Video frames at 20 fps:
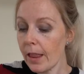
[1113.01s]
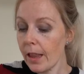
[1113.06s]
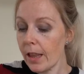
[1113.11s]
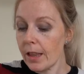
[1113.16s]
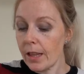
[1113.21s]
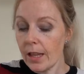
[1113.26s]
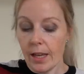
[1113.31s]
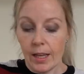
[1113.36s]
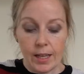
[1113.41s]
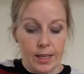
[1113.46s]

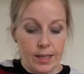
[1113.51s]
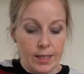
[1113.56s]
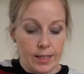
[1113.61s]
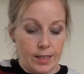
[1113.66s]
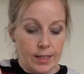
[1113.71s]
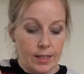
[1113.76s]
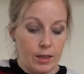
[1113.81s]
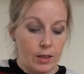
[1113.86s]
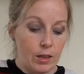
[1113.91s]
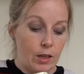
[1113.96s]
that
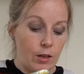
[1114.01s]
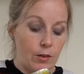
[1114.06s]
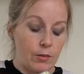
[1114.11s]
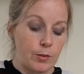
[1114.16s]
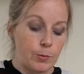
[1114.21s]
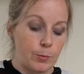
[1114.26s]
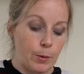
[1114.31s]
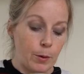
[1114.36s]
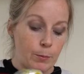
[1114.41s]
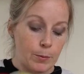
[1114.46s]
he loves
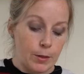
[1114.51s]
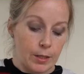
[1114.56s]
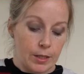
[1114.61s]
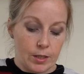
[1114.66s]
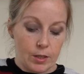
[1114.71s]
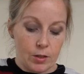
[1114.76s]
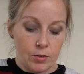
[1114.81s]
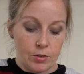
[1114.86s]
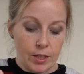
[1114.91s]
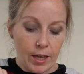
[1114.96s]
pumpkin. He
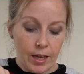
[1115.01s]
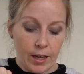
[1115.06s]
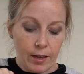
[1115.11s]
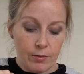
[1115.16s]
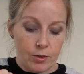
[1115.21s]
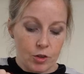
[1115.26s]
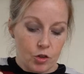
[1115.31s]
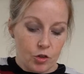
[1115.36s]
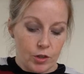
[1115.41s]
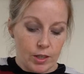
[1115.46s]
used to
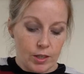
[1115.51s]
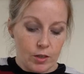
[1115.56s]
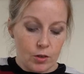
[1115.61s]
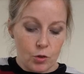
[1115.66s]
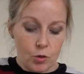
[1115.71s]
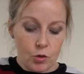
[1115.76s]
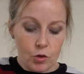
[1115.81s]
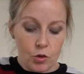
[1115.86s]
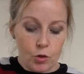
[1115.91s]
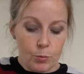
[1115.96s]
have a treat
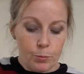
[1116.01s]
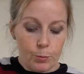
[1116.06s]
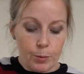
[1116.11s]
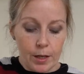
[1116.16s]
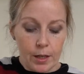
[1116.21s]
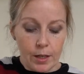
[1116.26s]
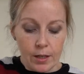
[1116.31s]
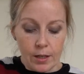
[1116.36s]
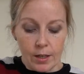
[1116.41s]
called Super.